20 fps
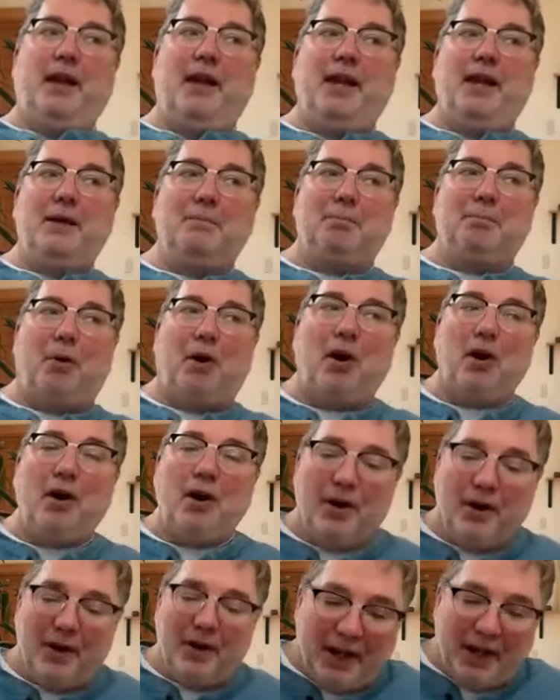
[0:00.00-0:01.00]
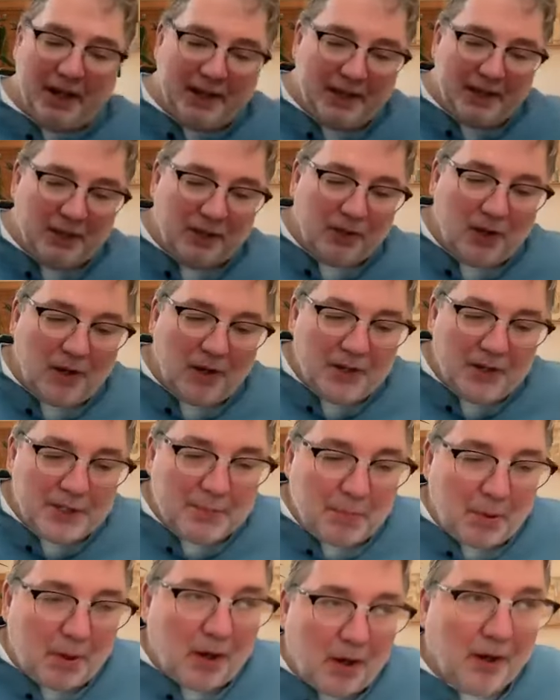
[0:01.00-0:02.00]
in part and in
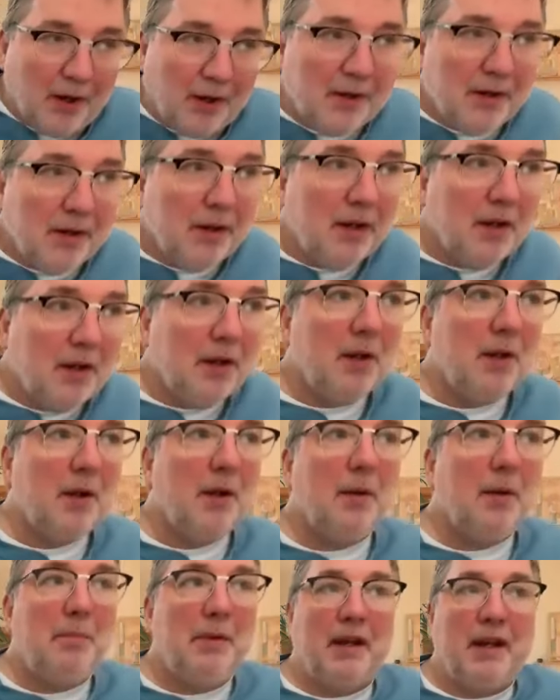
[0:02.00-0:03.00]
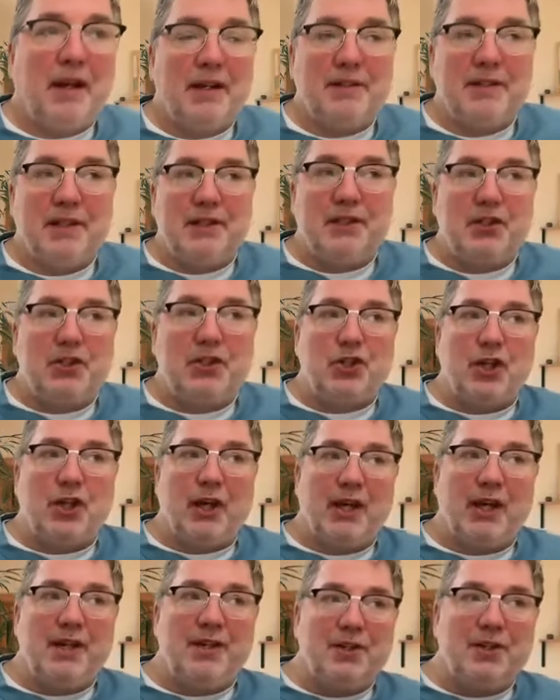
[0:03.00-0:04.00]
large part because it's
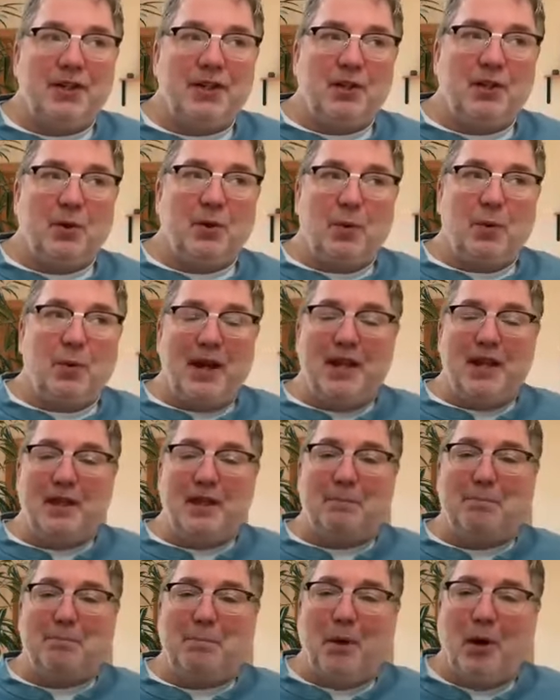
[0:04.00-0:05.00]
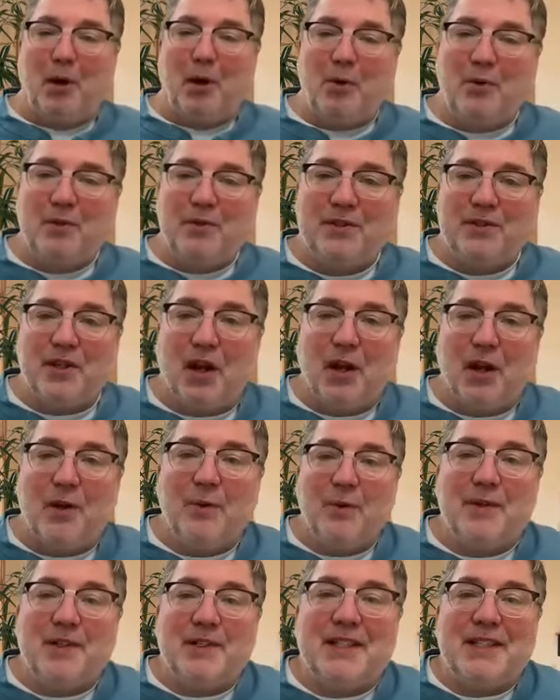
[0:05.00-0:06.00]
changing the way the bones are
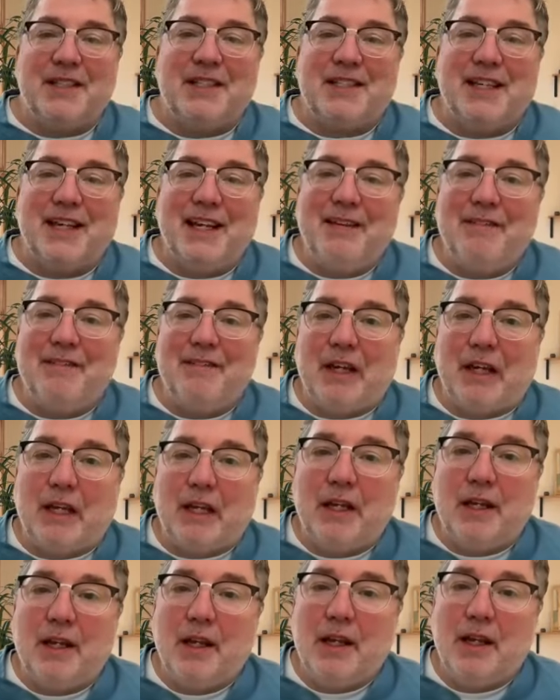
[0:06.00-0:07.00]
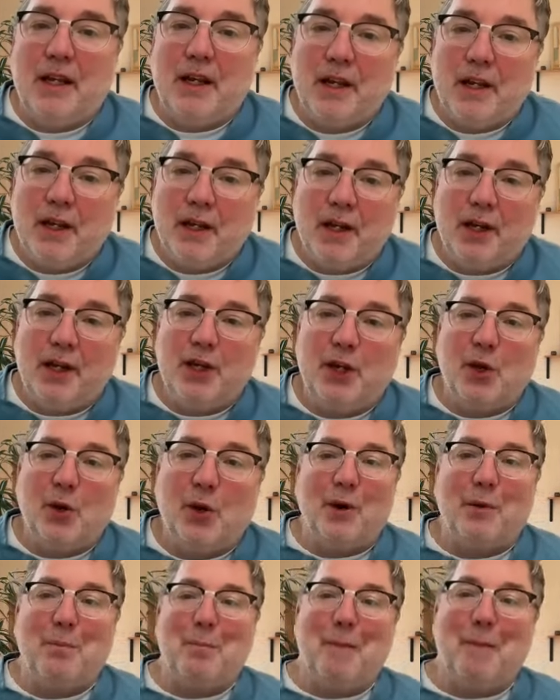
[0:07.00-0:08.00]
receiving
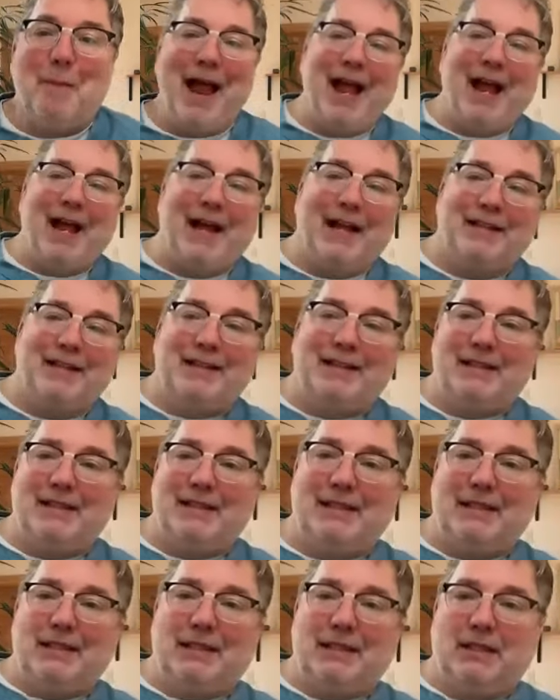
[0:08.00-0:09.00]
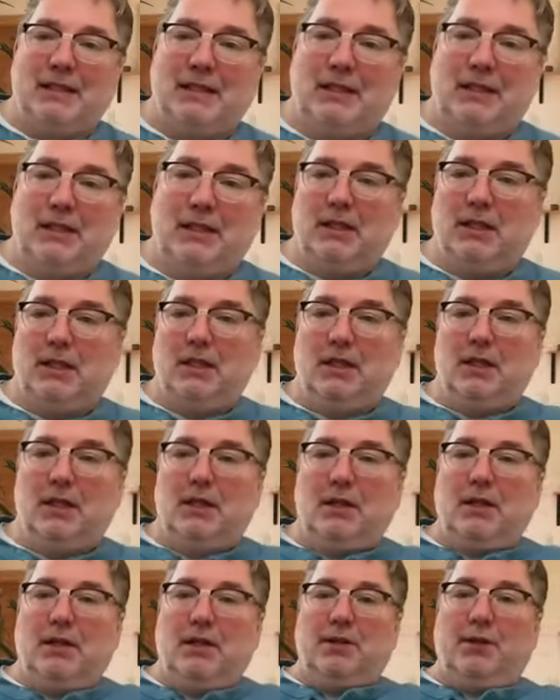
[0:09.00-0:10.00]
your mass,
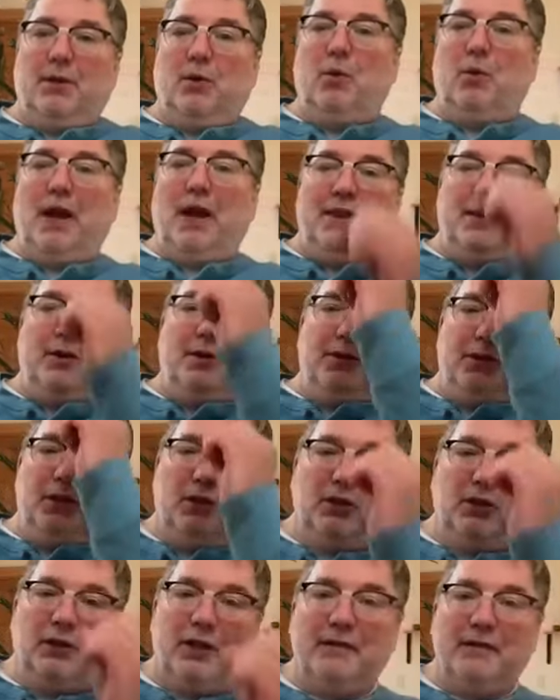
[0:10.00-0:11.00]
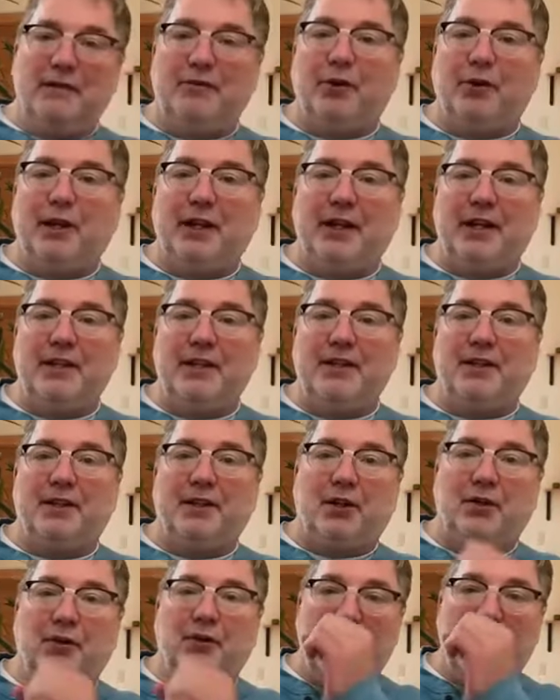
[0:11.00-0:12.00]
the way they're delivering it to
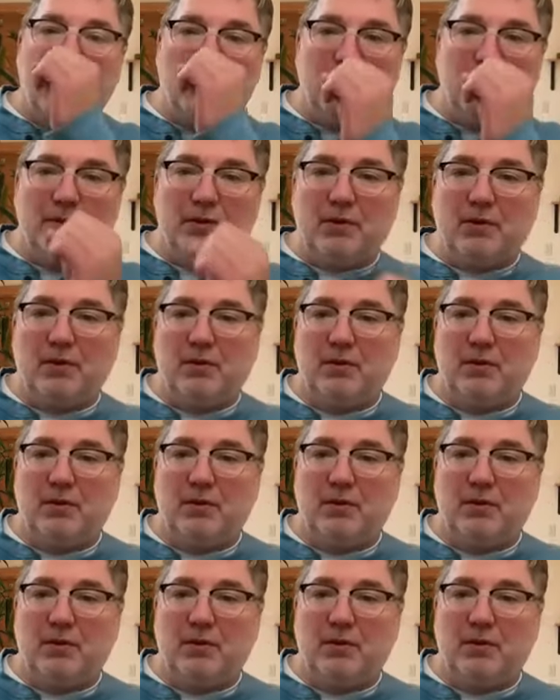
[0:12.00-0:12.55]
the ground,